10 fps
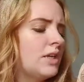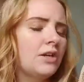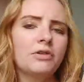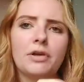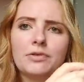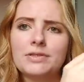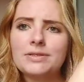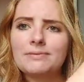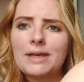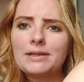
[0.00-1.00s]
needle
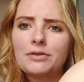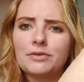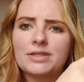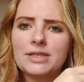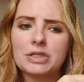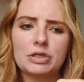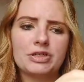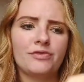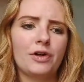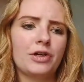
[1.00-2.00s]
nose, like little
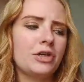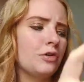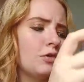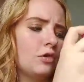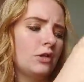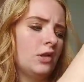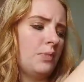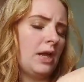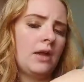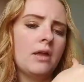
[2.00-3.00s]
scissors for cuticle
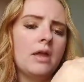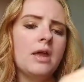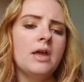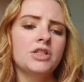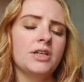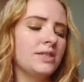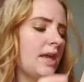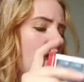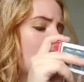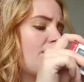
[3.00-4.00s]
clipping. Just
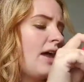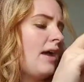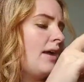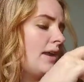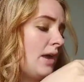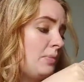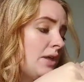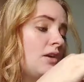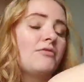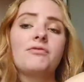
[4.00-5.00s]
to have that, and I
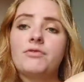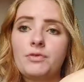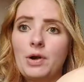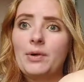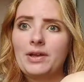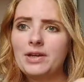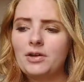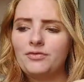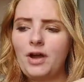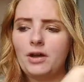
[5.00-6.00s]
plan on throwing a
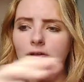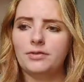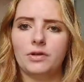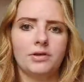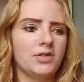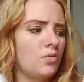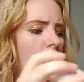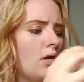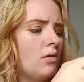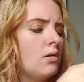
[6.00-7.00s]
nail file in there as
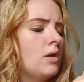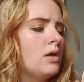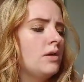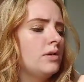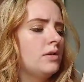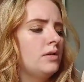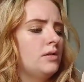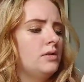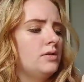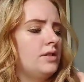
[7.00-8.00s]
well.
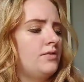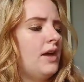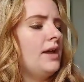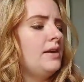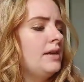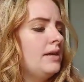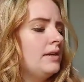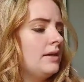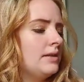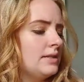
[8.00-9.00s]
So that
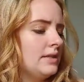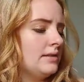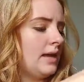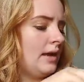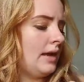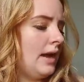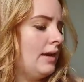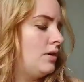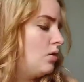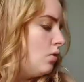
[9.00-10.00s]
is in that
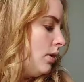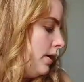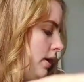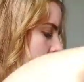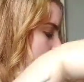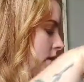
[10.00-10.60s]
category